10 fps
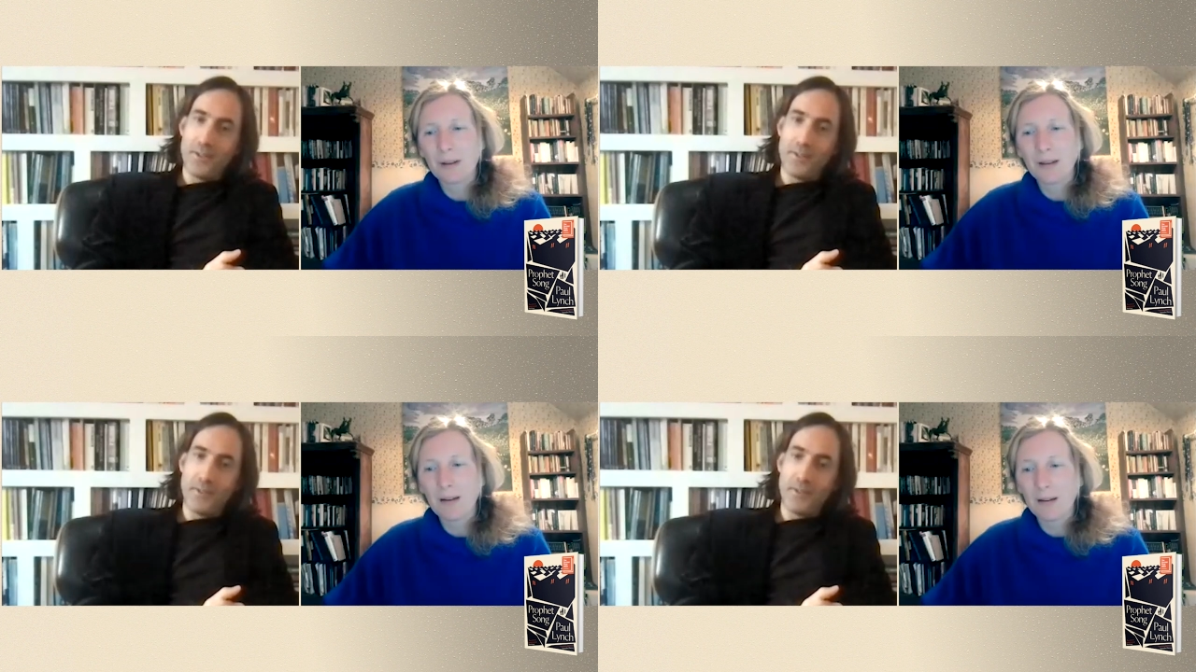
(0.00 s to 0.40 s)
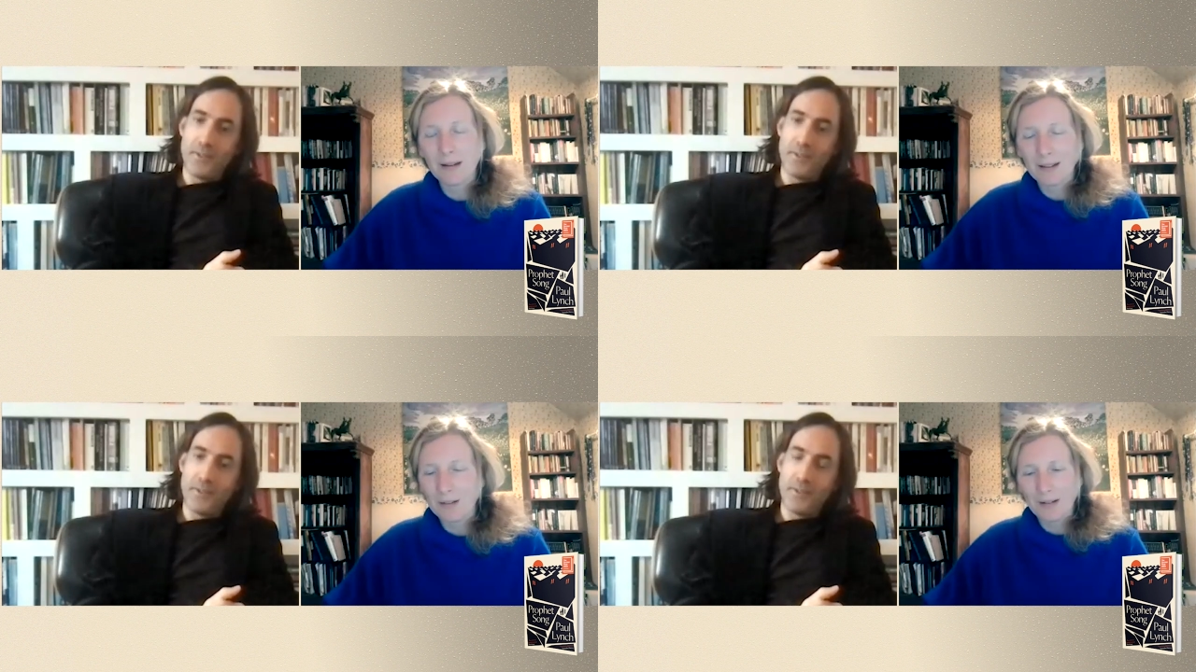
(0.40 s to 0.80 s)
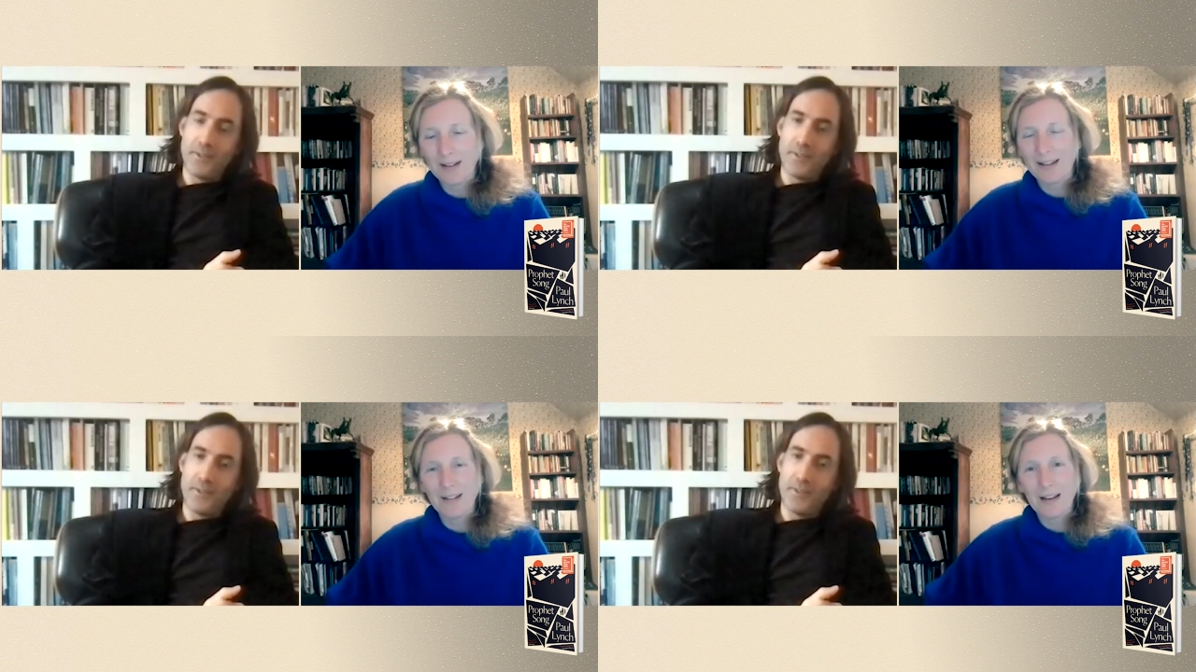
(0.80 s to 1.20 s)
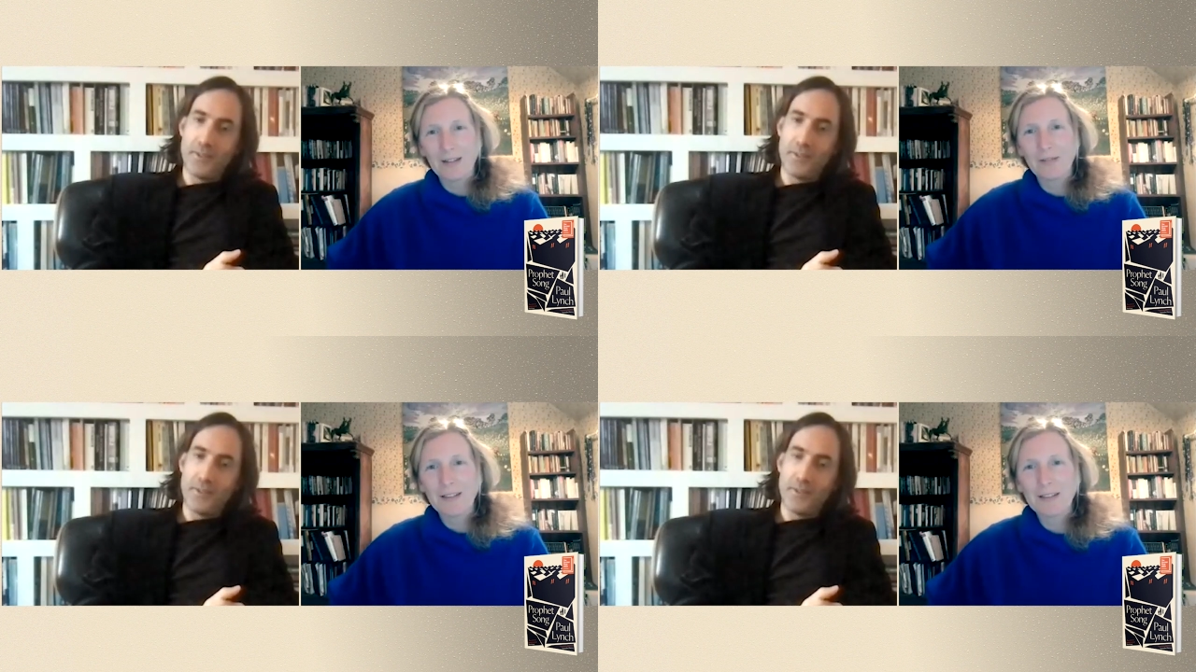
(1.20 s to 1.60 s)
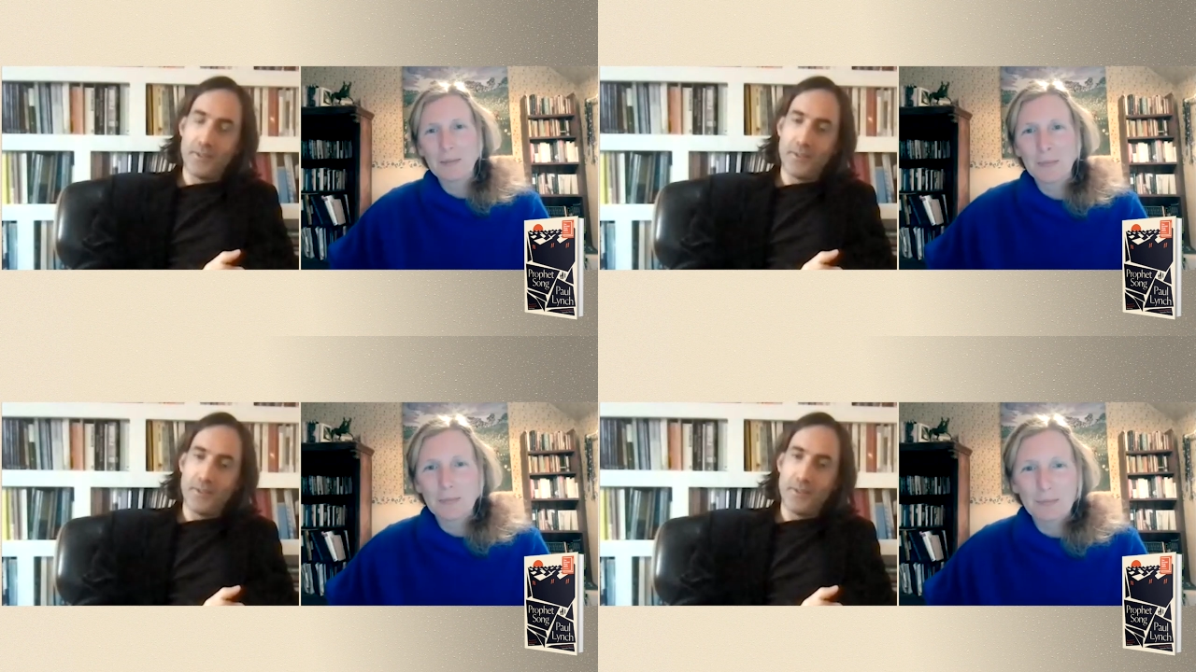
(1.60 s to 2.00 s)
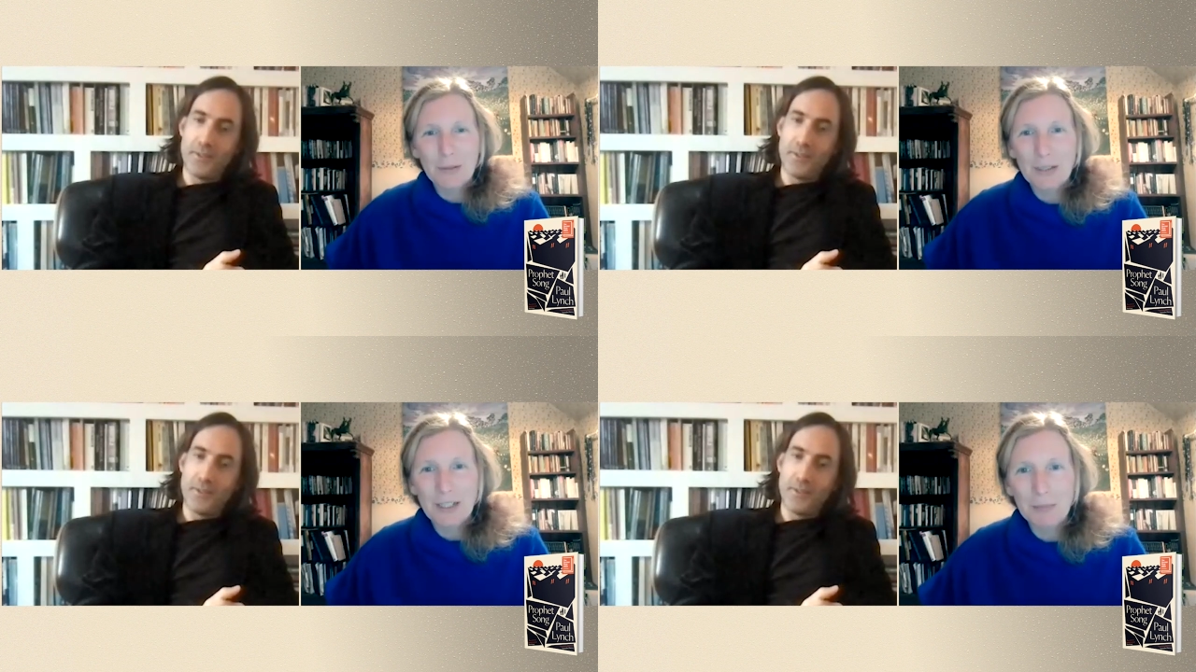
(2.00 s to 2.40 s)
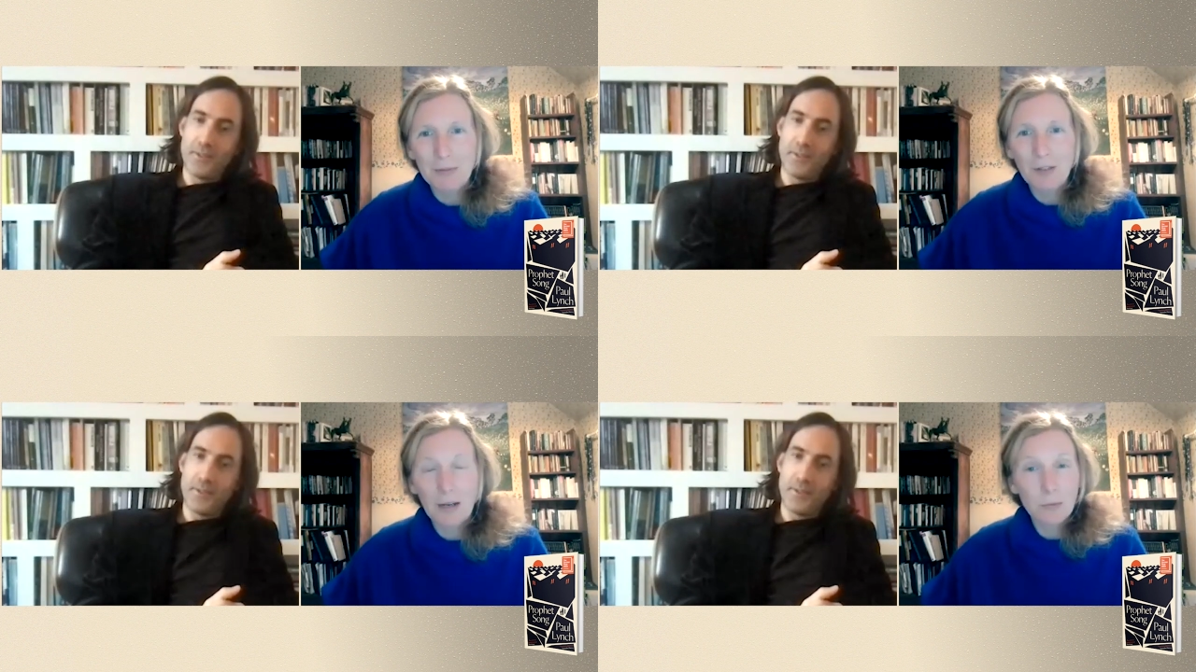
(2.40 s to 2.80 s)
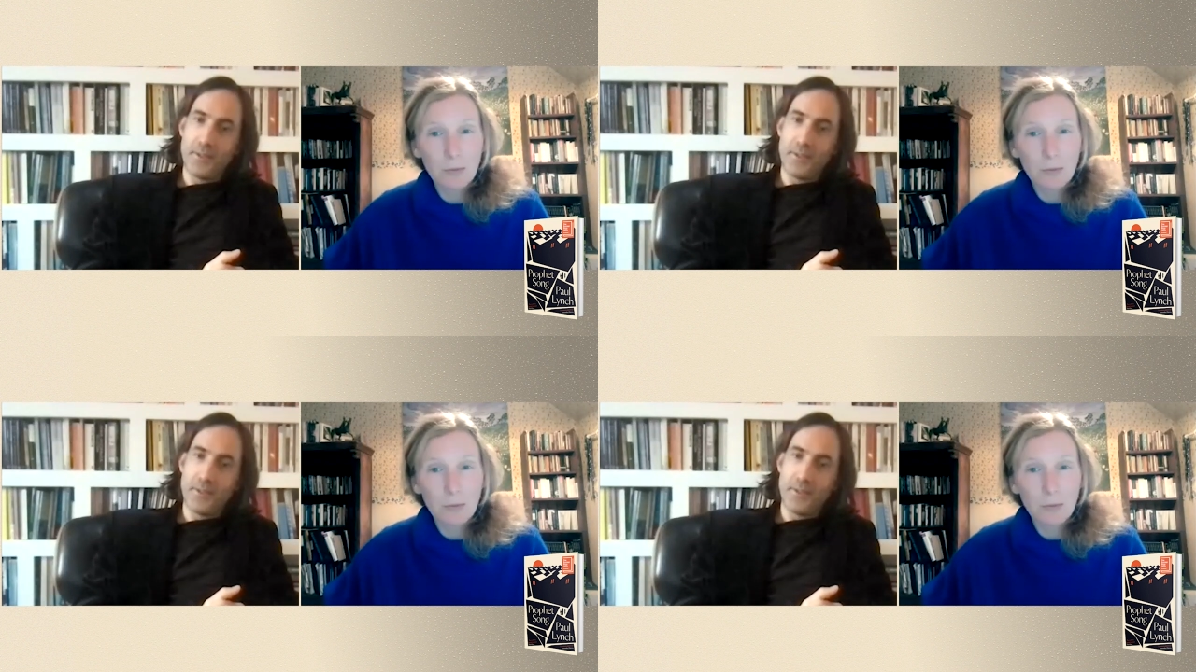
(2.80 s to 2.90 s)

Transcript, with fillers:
Speaker 1: you know I, i've read this book a couple of times.